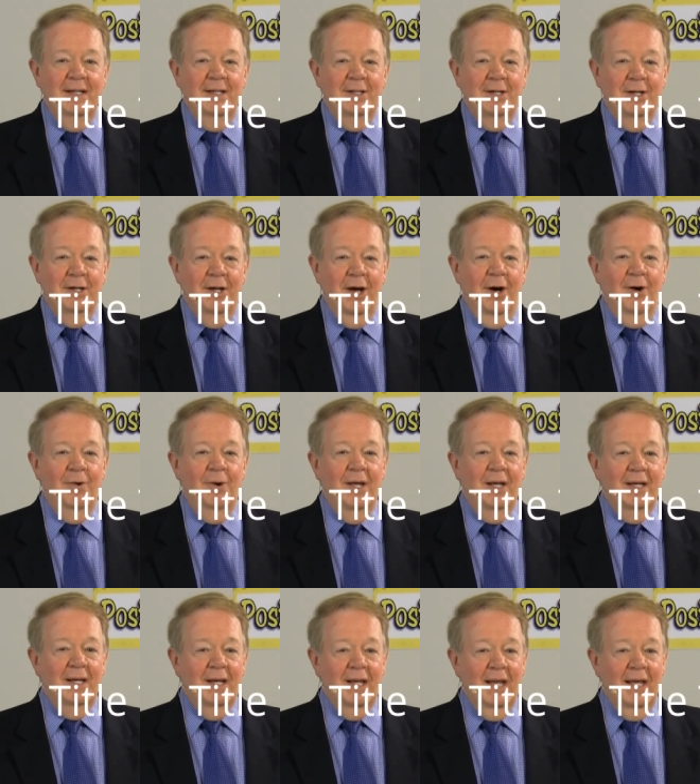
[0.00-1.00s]
to know
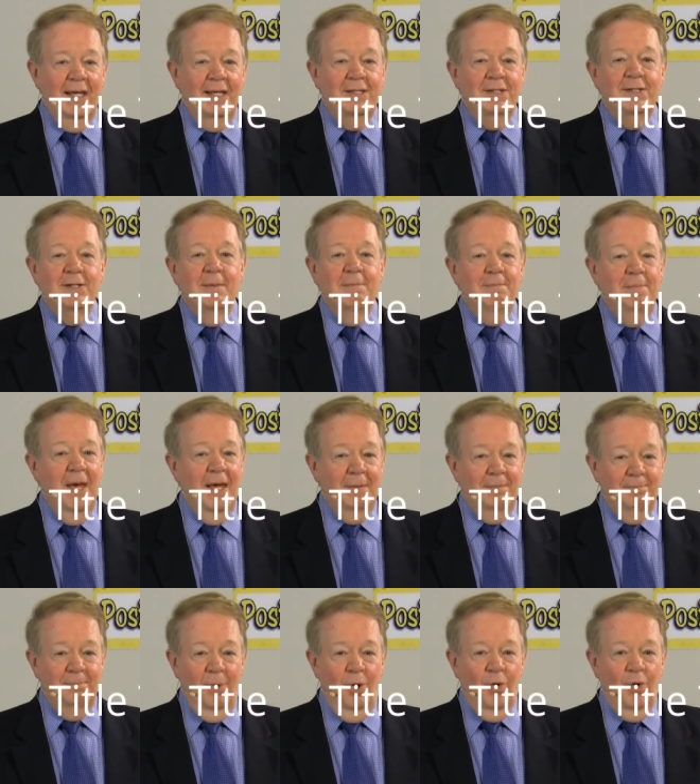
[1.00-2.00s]
at least a
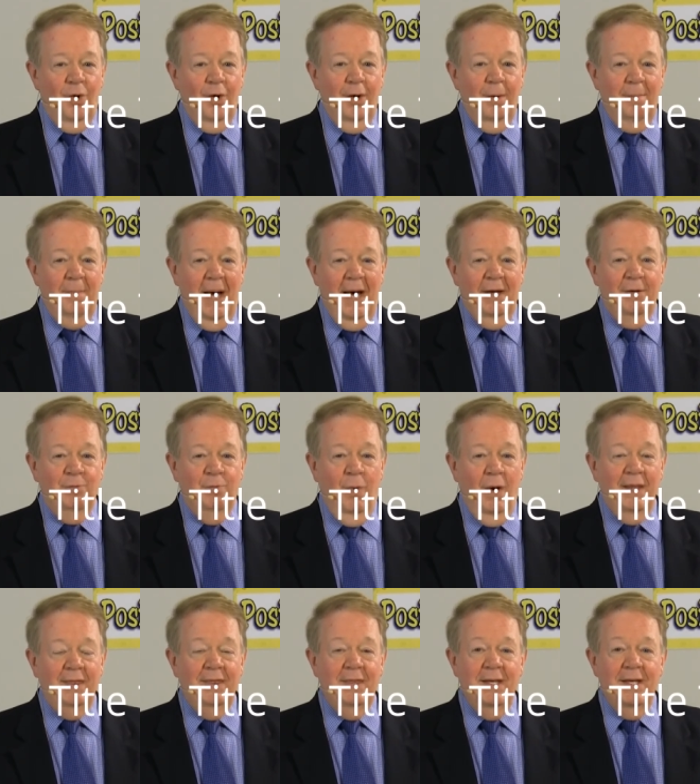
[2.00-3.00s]
bit more about
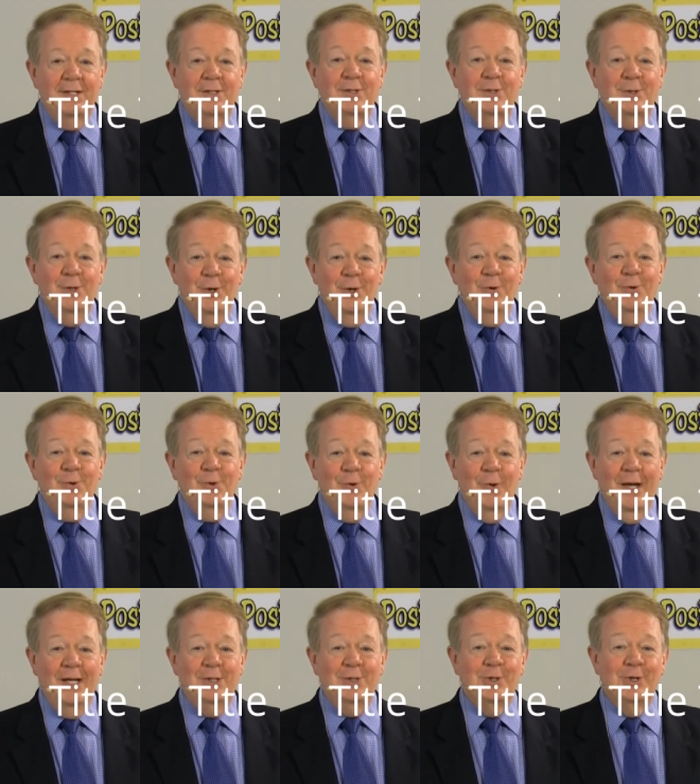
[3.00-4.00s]
what this new
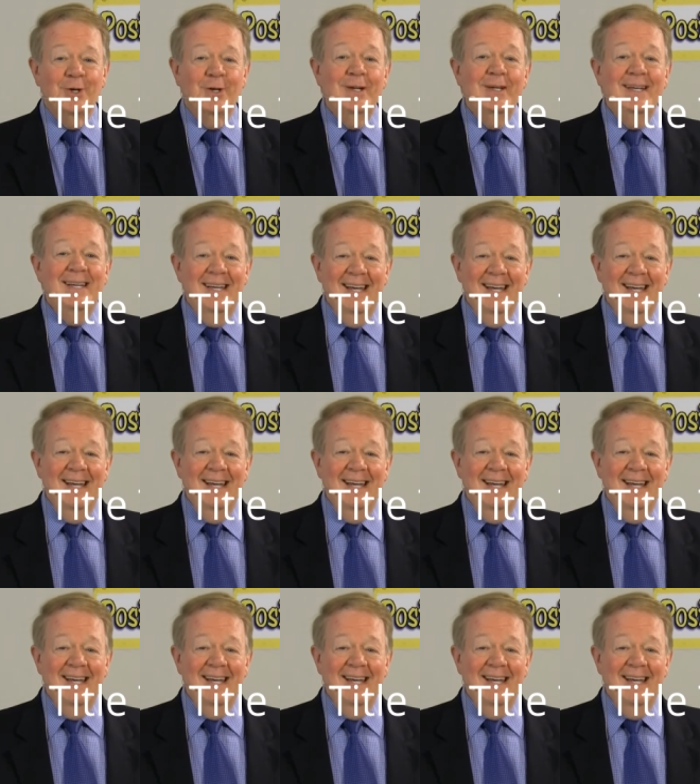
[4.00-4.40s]
creature